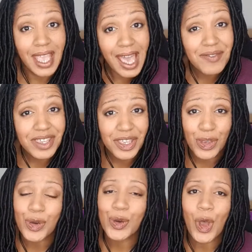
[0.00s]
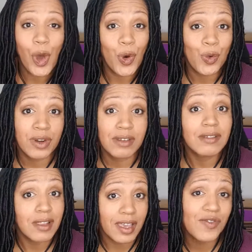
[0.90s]
Having your own
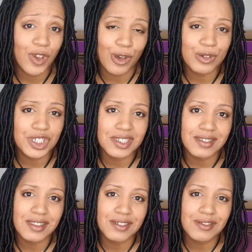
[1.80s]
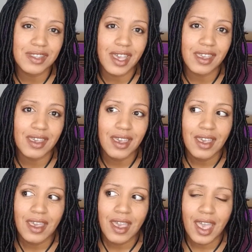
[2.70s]
life coach is a little like
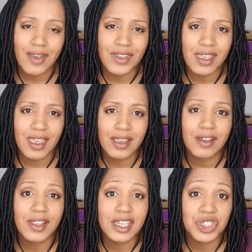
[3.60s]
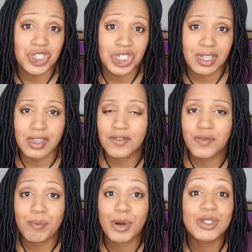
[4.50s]
having a collection of
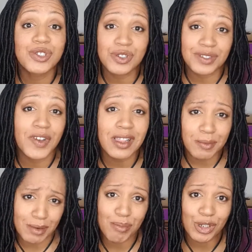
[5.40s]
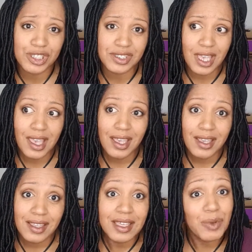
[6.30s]
personal development books
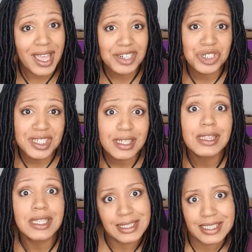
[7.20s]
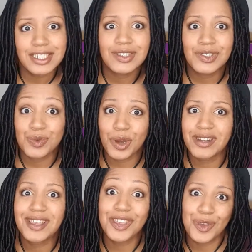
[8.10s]
that will actually listen to what
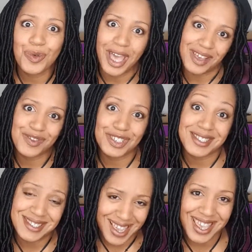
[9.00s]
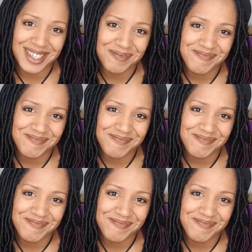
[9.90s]
you have to say.